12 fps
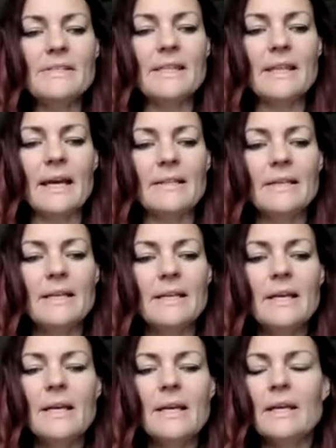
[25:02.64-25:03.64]
that,
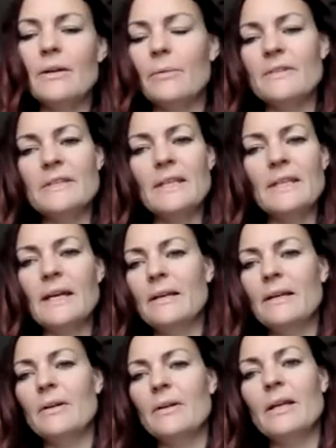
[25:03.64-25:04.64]
you know, we see that
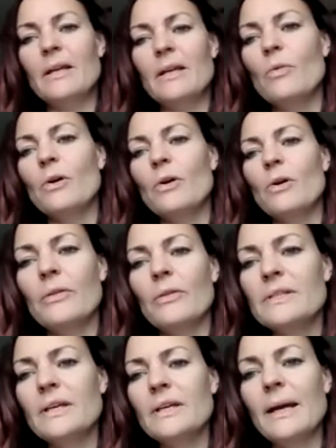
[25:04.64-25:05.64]
in our work all the
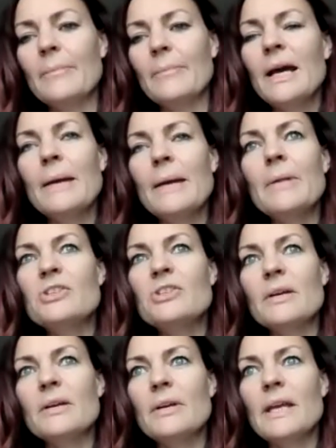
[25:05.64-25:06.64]
time. I mentioned
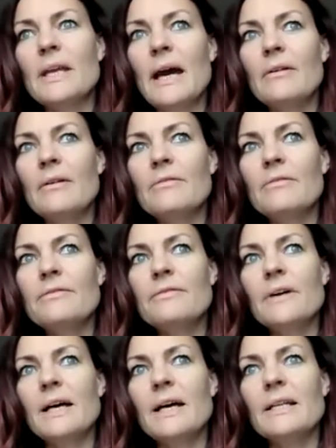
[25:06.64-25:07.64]
that we have
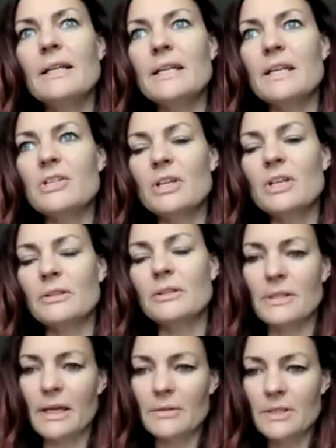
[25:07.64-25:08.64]
a day shelter
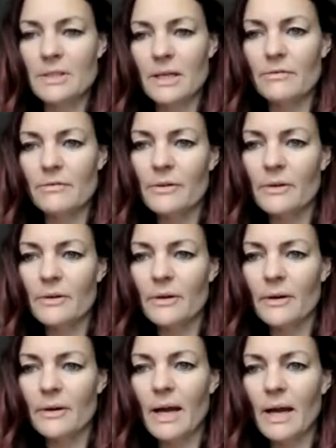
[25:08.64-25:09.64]
downtown
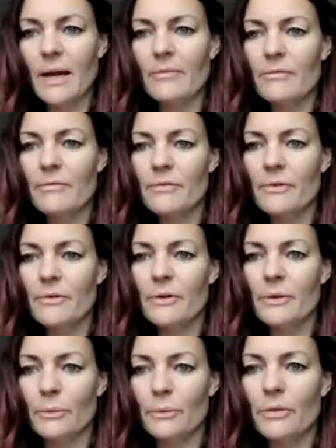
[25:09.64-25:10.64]
for
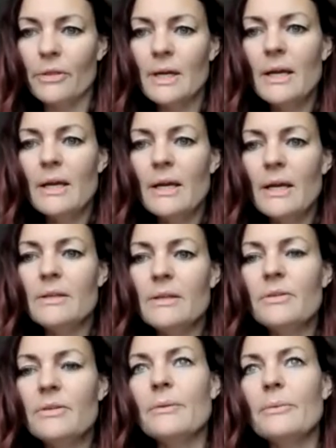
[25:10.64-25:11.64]
youth. The
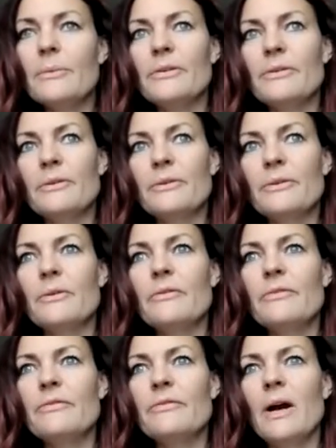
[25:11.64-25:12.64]
youth that we
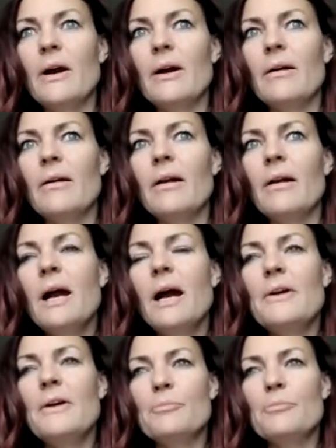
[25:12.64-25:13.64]
serve are
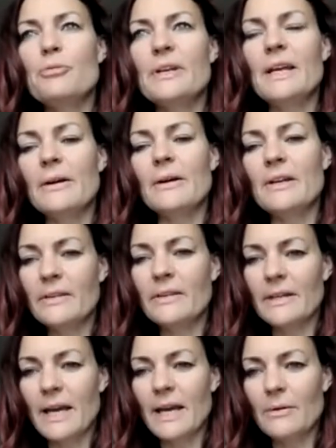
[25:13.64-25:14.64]
either
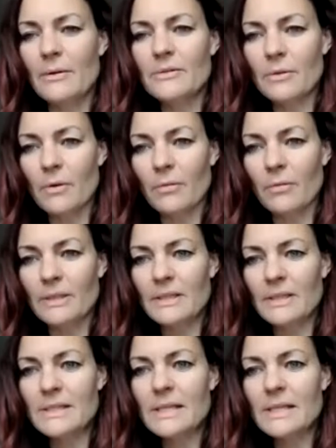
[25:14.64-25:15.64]
precariously housed or
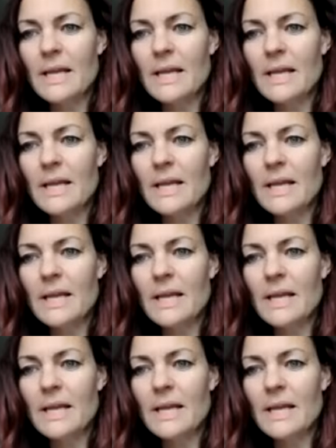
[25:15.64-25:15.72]
homeless.